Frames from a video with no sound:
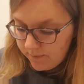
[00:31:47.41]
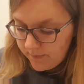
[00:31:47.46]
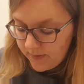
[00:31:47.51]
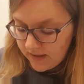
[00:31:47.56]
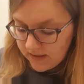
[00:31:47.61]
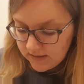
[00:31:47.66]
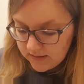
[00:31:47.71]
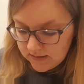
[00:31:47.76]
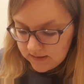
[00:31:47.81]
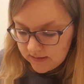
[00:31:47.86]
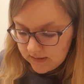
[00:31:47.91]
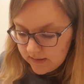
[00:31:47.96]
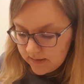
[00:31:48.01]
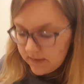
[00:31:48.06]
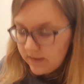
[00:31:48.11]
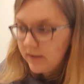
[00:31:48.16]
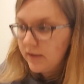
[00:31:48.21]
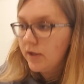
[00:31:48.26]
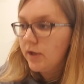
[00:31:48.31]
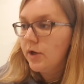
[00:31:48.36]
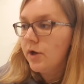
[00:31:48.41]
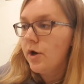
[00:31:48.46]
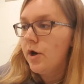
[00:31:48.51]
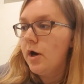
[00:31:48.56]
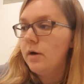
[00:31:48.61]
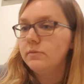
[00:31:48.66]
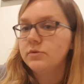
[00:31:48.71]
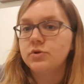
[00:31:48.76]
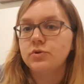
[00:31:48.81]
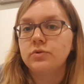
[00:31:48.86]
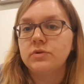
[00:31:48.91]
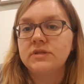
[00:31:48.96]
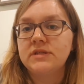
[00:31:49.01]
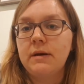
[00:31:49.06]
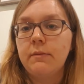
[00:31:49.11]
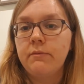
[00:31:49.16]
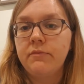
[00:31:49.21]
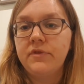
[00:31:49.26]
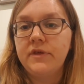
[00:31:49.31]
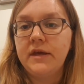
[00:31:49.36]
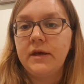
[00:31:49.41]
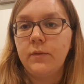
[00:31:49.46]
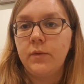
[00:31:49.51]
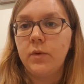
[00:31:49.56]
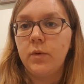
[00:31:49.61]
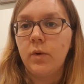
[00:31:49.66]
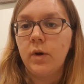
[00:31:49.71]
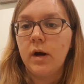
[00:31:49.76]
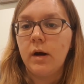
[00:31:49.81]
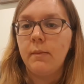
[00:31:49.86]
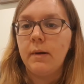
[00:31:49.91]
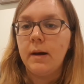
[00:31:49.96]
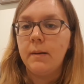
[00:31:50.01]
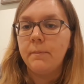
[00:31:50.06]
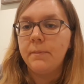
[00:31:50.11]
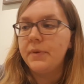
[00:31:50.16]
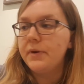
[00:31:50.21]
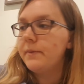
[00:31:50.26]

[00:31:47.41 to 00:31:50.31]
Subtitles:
but I'm sure something will come up.